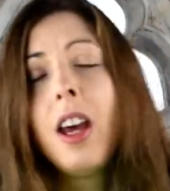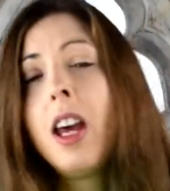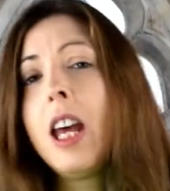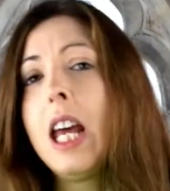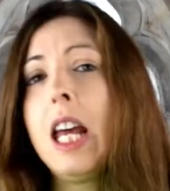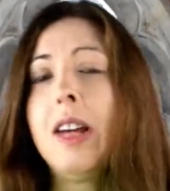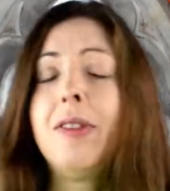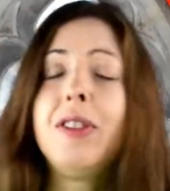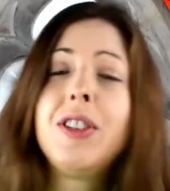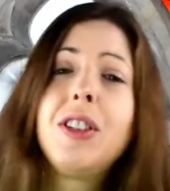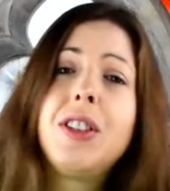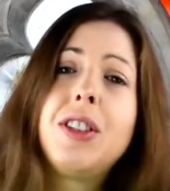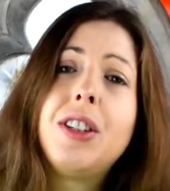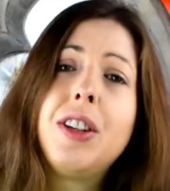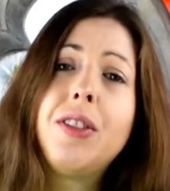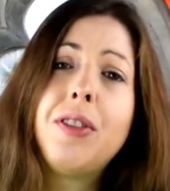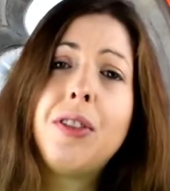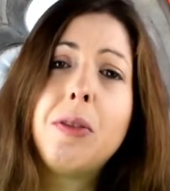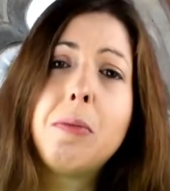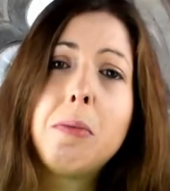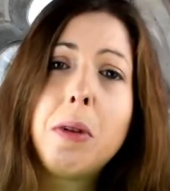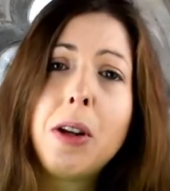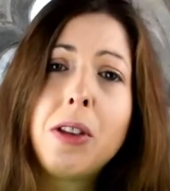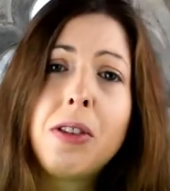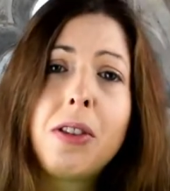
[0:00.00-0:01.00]
If it's a
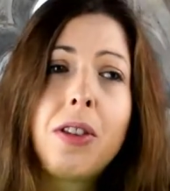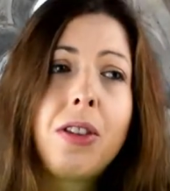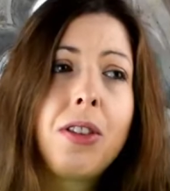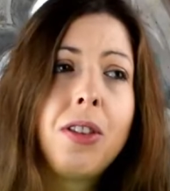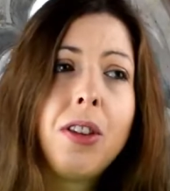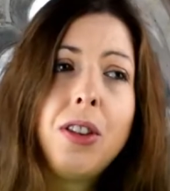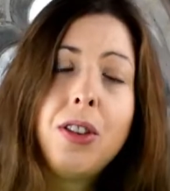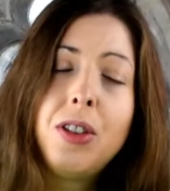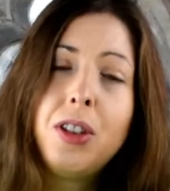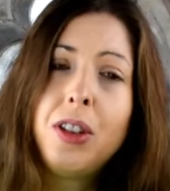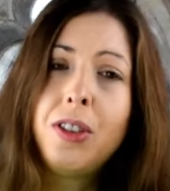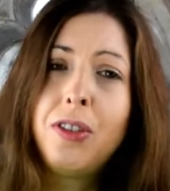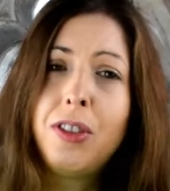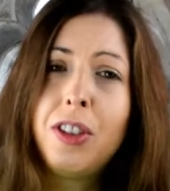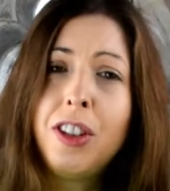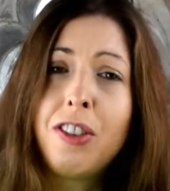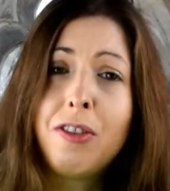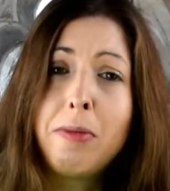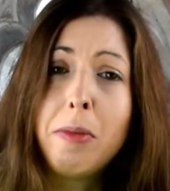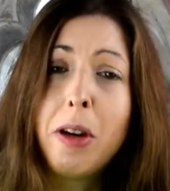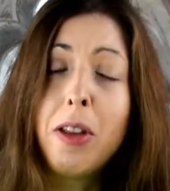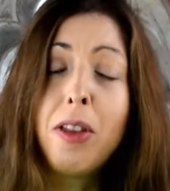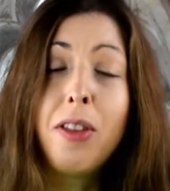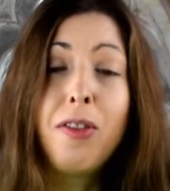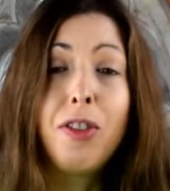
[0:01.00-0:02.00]
different month, do it for a
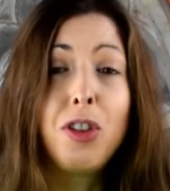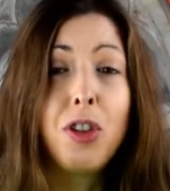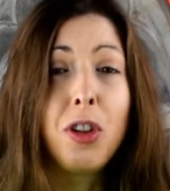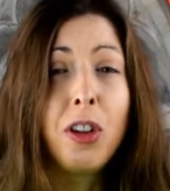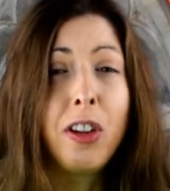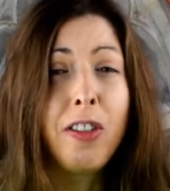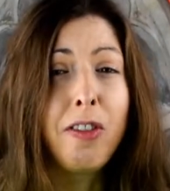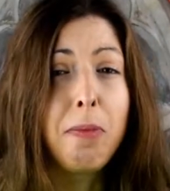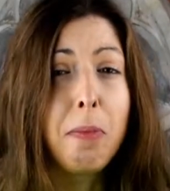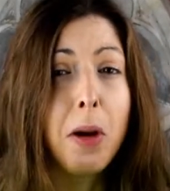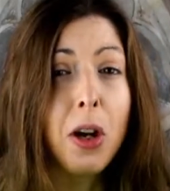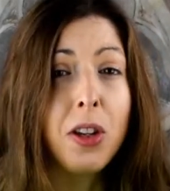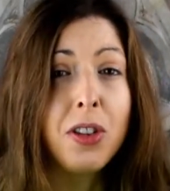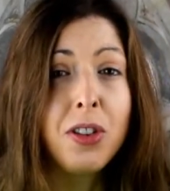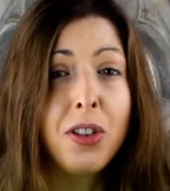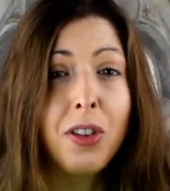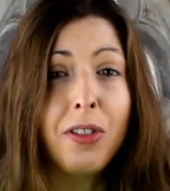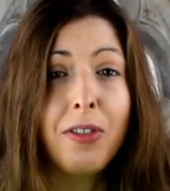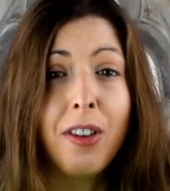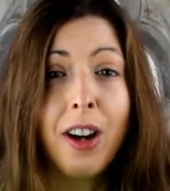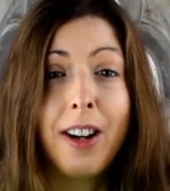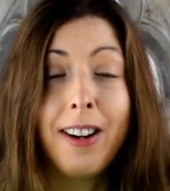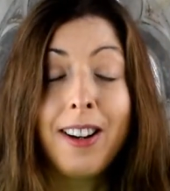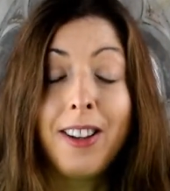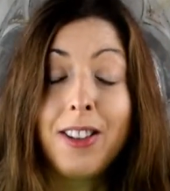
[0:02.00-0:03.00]
different month. If you're doing it for personal
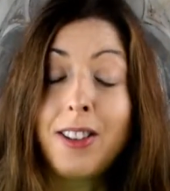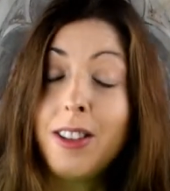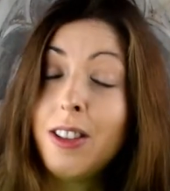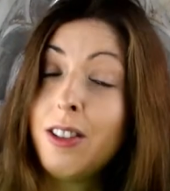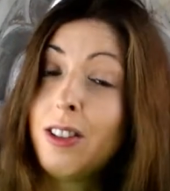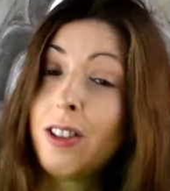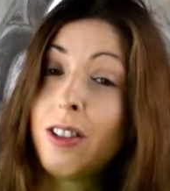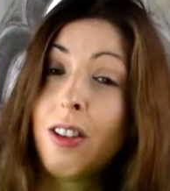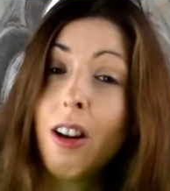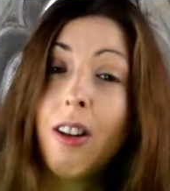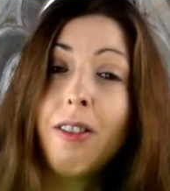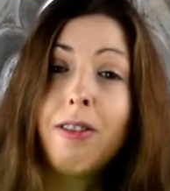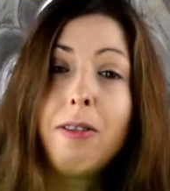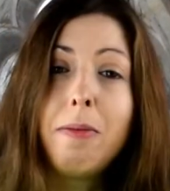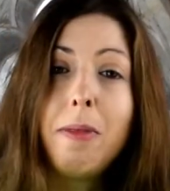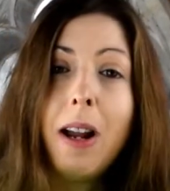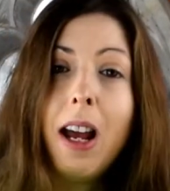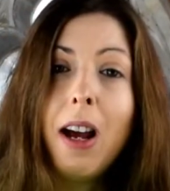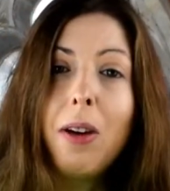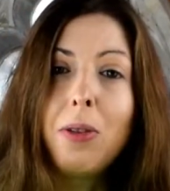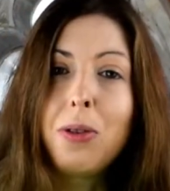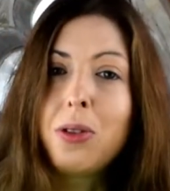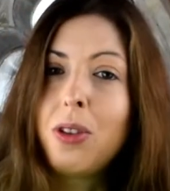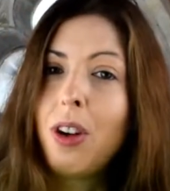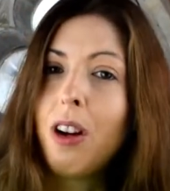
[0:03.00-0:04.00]
finances, start from
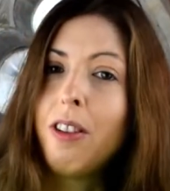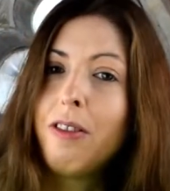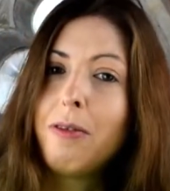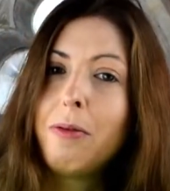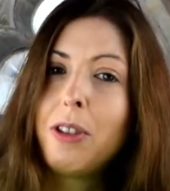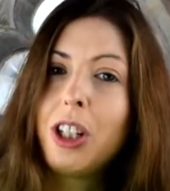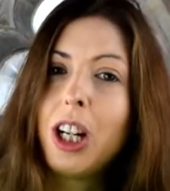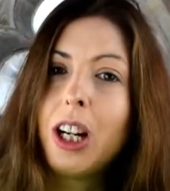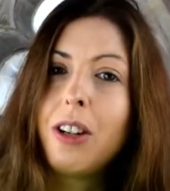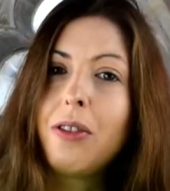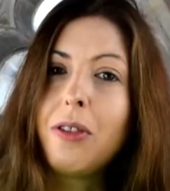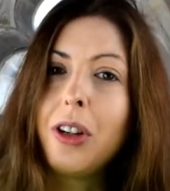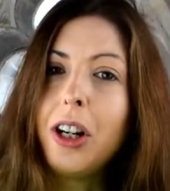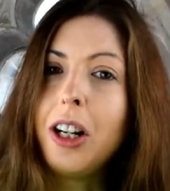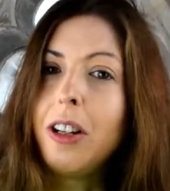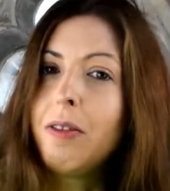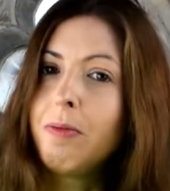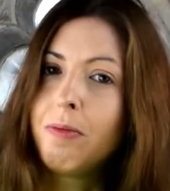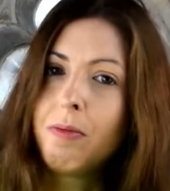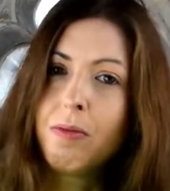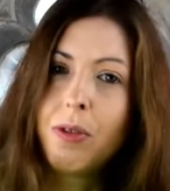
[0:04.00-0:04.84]
now, start from January.